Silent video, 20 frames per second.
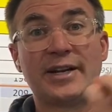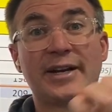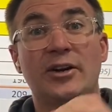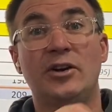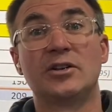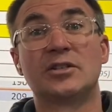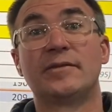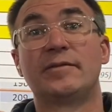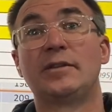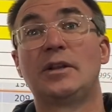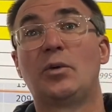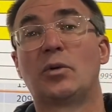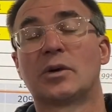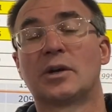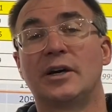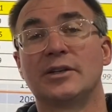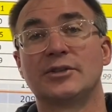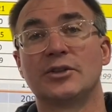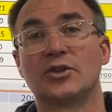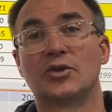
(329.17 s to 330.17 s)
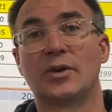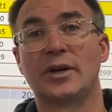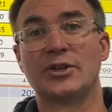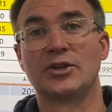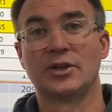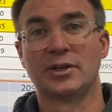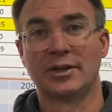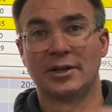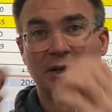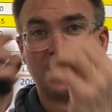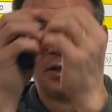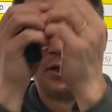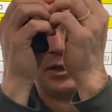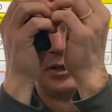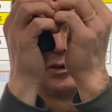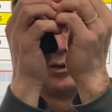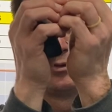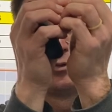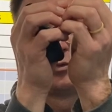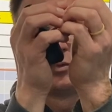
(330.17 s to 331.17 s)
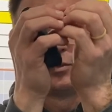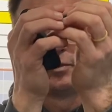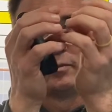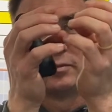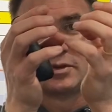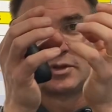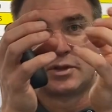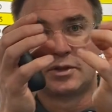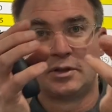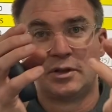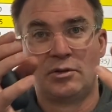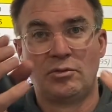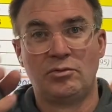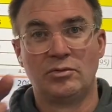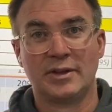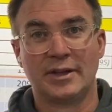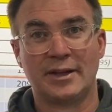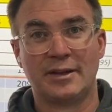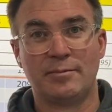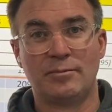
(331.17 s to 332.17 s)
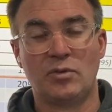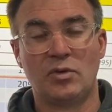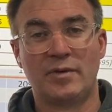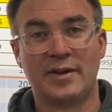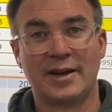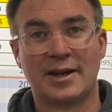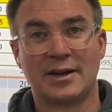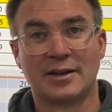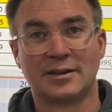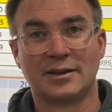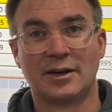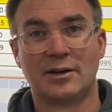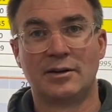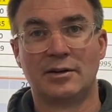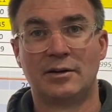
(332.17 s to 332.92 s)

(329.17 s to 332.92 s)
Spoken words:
areas of lower concentration, slowly moving out there.